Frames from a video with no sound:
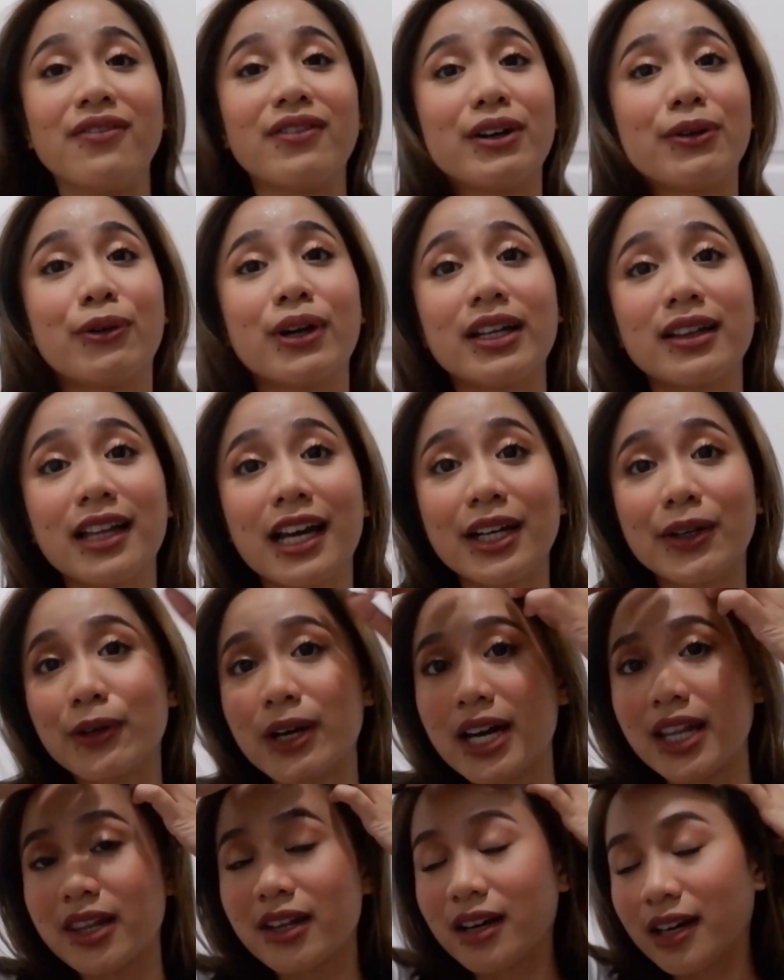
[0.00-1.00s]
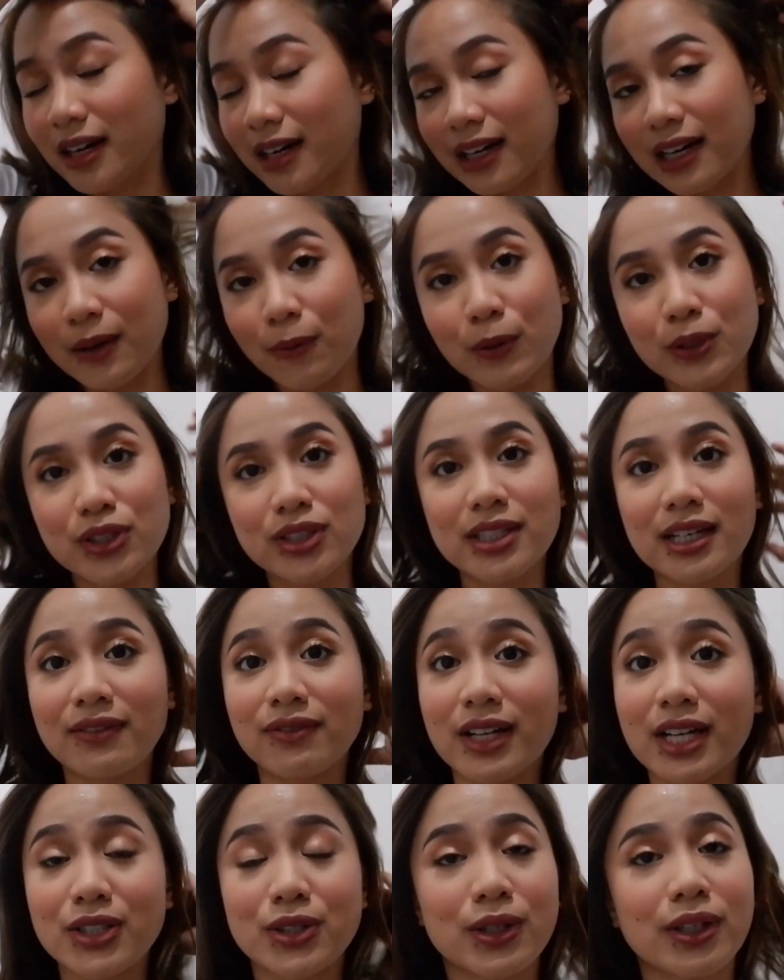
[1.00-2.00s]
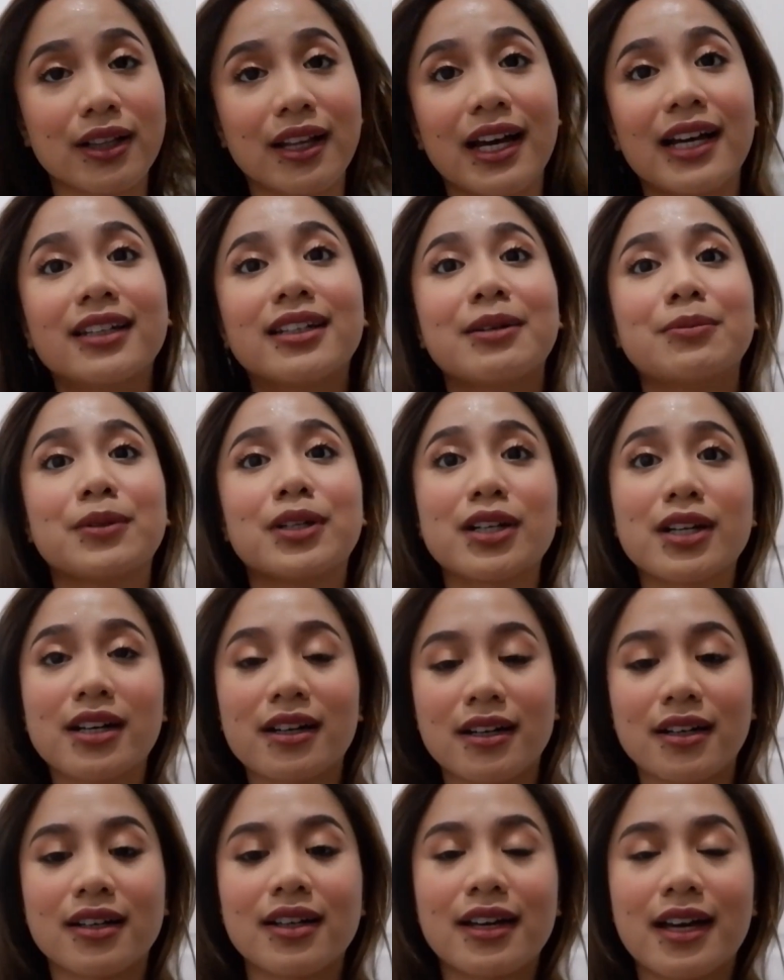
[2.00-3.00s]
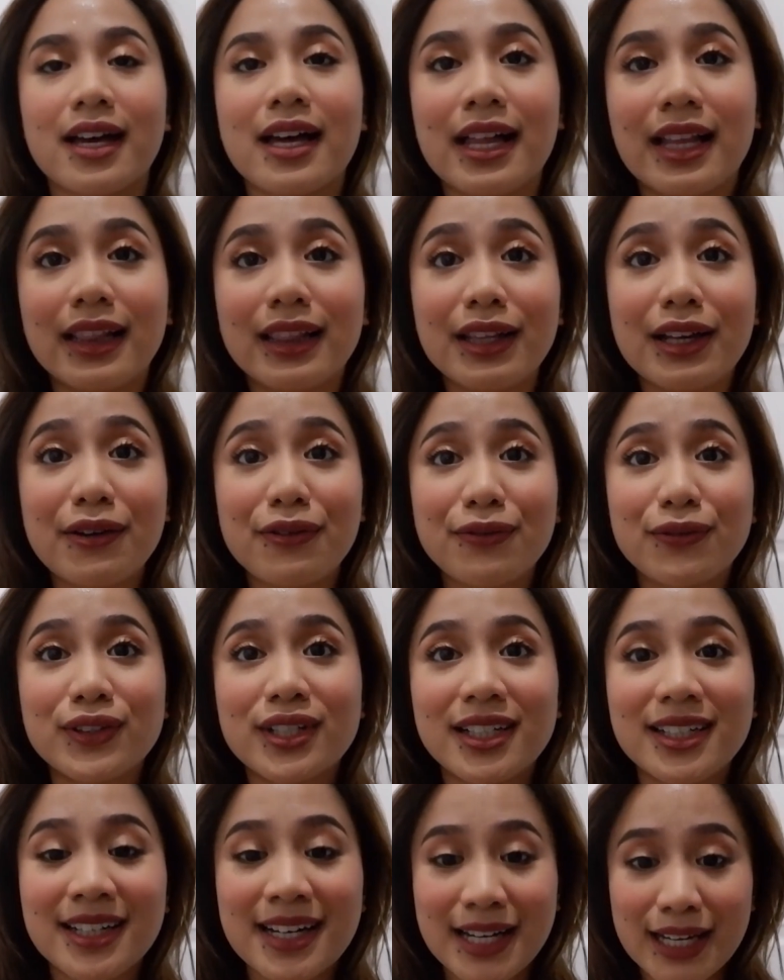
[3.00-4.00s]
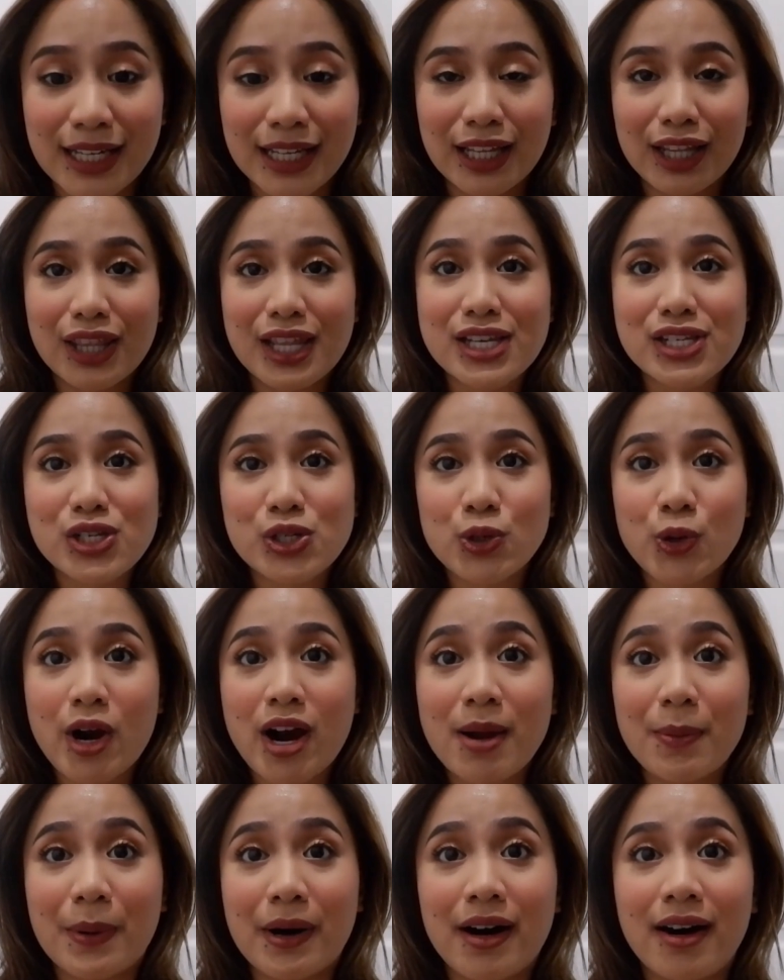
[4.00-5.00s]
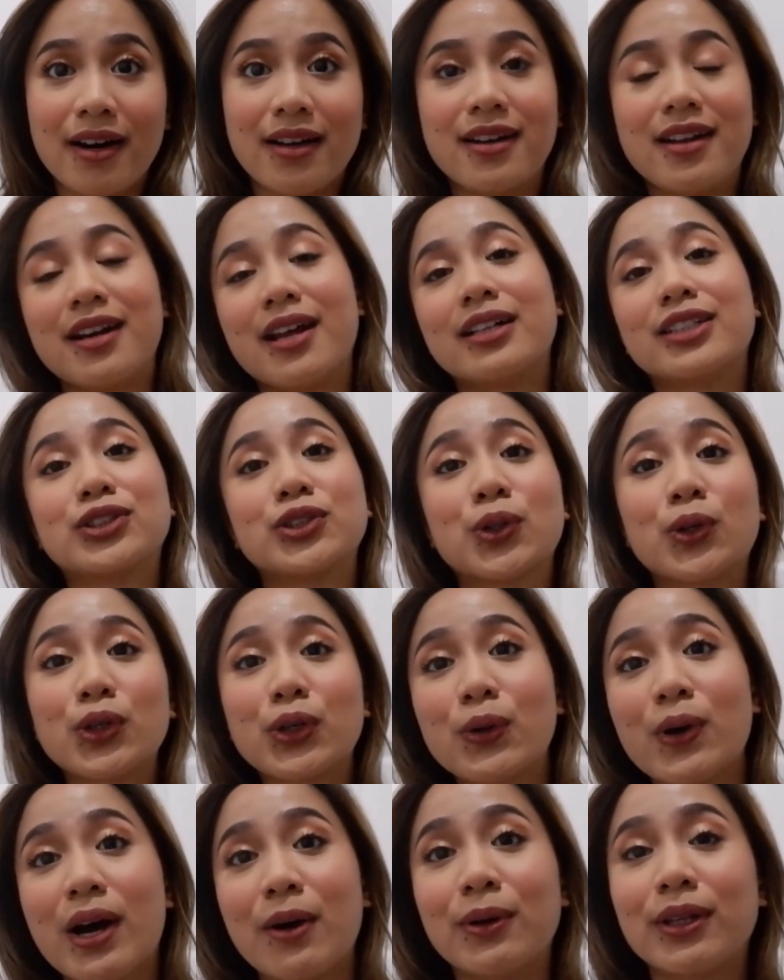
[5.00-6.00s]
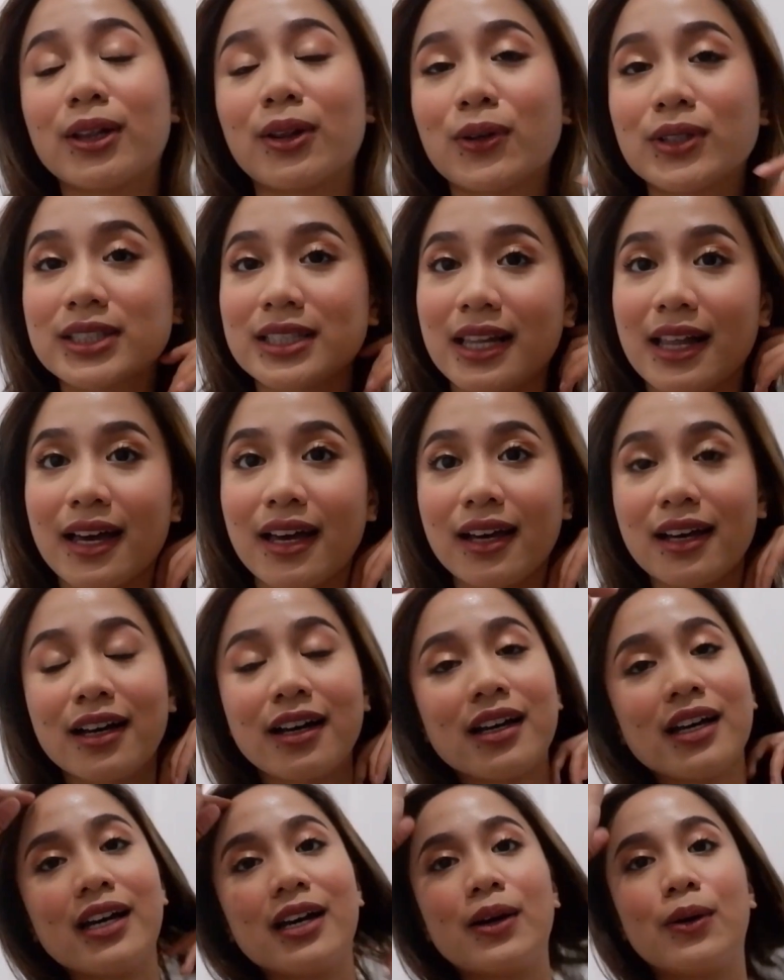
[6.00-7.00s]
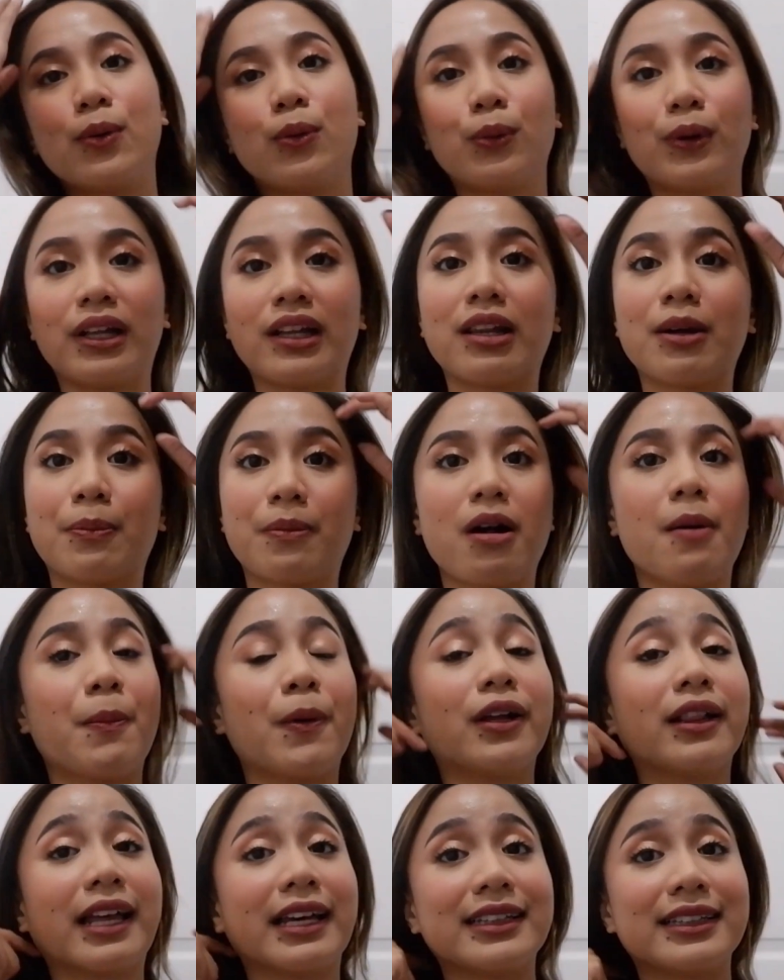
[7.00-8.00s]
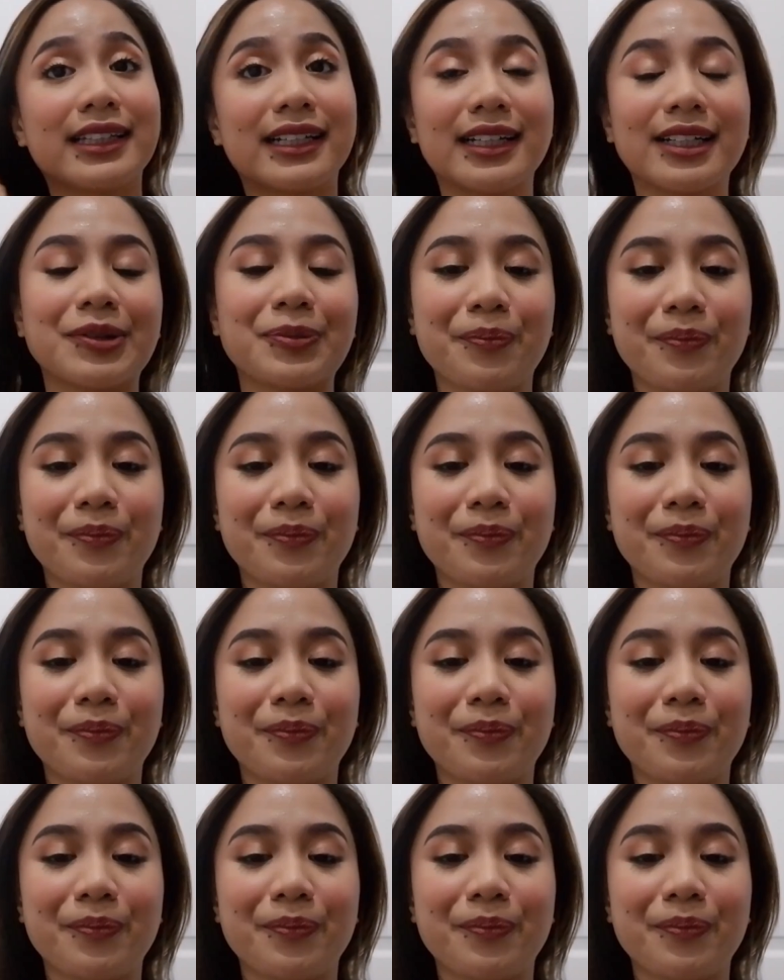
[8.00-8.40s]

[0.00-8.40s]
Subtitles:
ring light rather, and we just have natural light, I'm gonna lift this tripod and I'll show you how it looks like with the proper lighting.